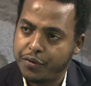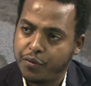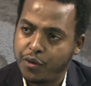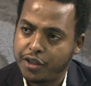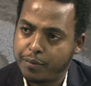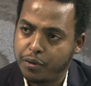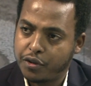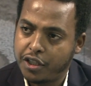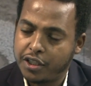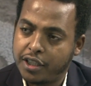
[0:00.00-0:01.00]
of water
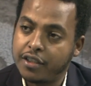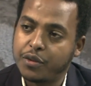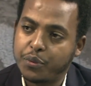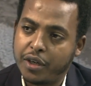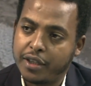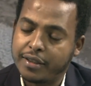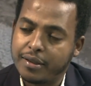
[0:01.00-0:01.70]
potential in the world?